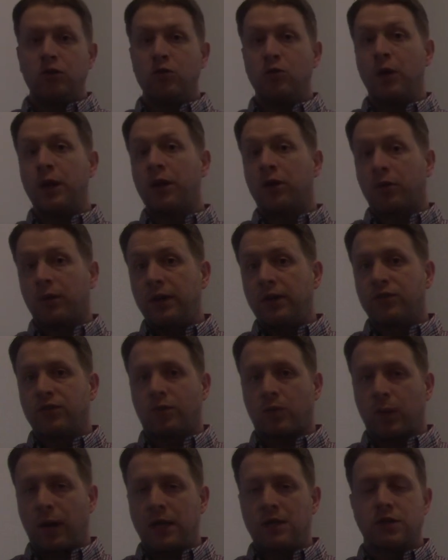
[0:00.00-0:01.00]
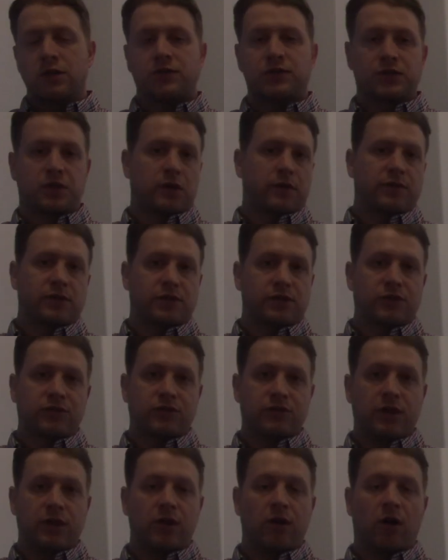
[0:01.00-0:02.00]
you increase the range of
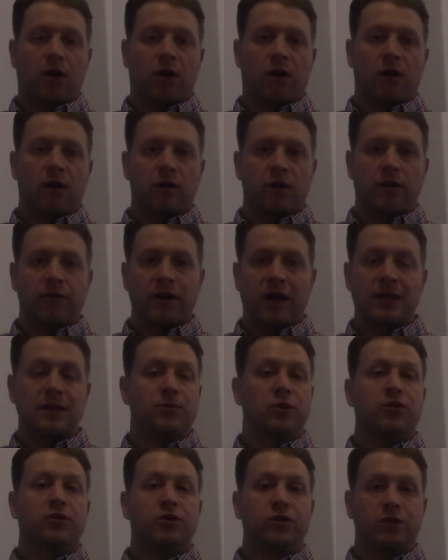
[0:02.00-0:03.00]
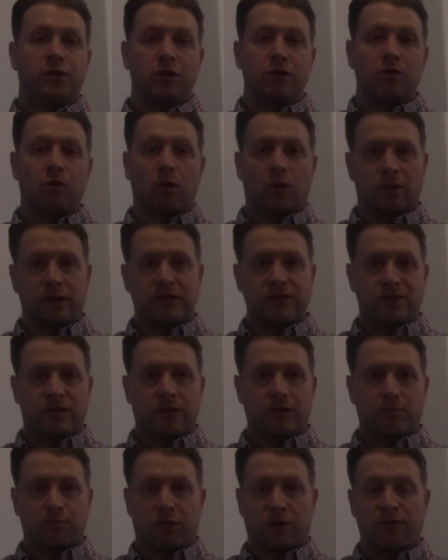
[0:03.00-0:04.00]
services that are available to you, or at
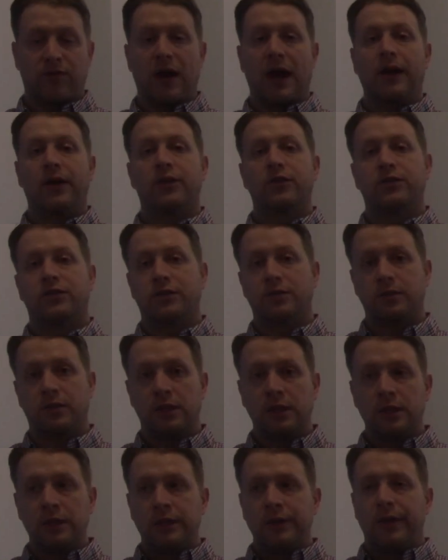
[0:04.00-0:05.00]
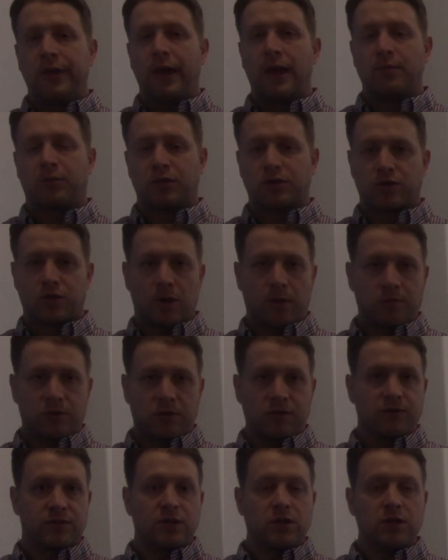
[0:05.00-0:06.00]
least the providers and
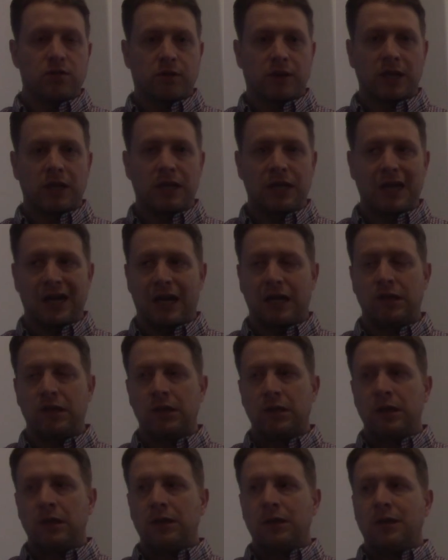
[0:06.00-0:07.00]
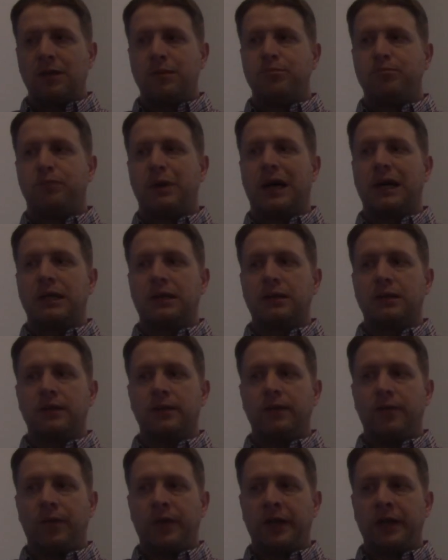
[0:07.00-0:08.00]
prescriptions that you can get. But
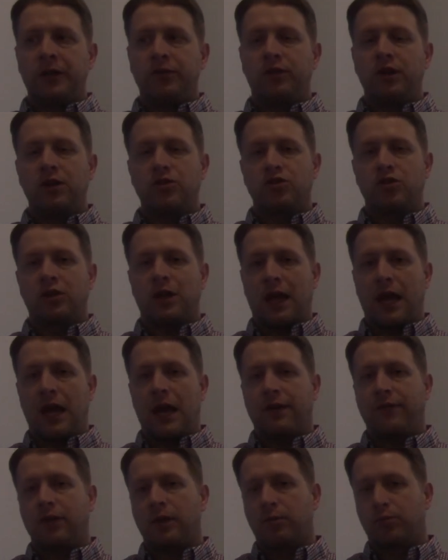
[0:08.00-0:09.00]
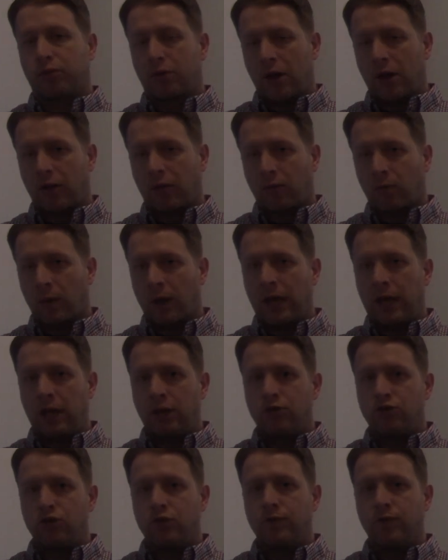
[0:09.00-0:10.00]
in addition to having a broader
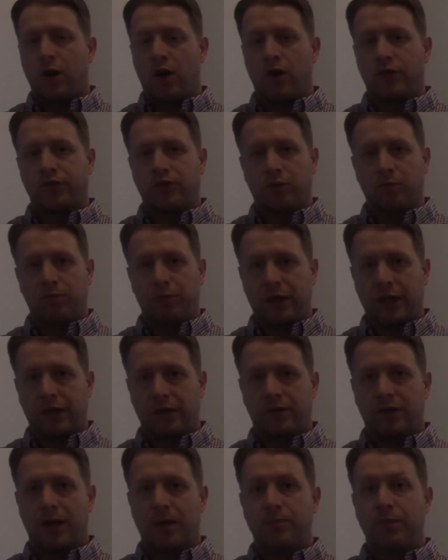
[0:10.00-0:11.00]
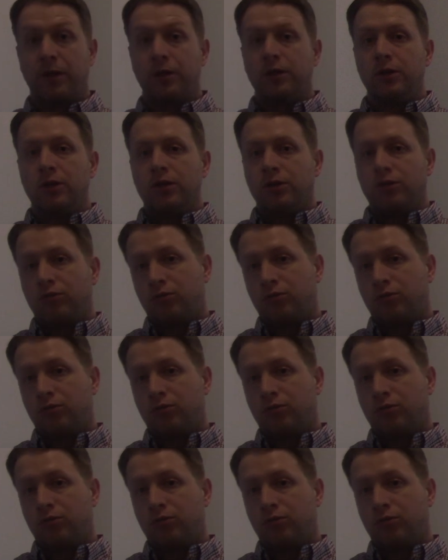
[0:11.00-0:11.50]
range, you've also picked up